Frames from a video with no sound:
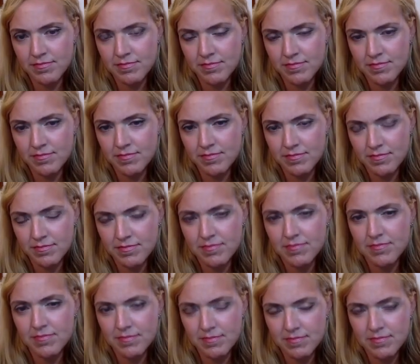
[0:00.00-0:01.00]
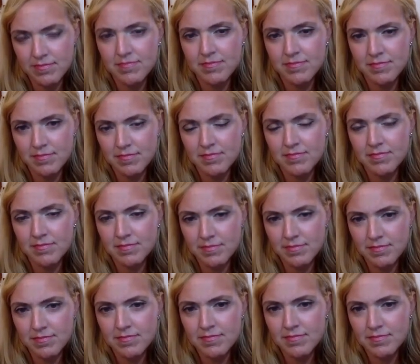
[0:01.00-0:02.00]

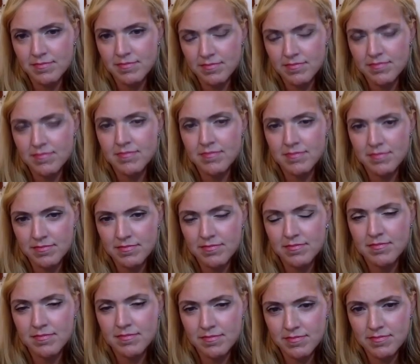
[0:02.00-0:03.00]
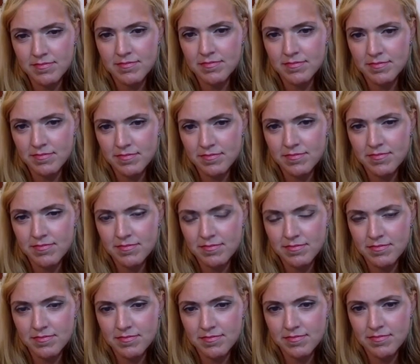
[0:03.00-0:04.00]

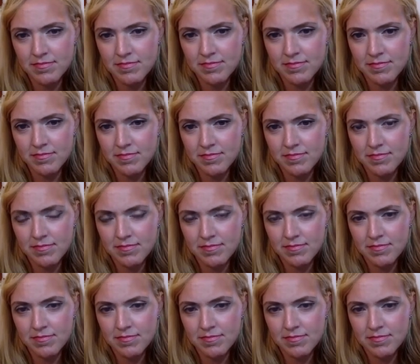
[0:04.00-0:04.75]
This person isn't speaking.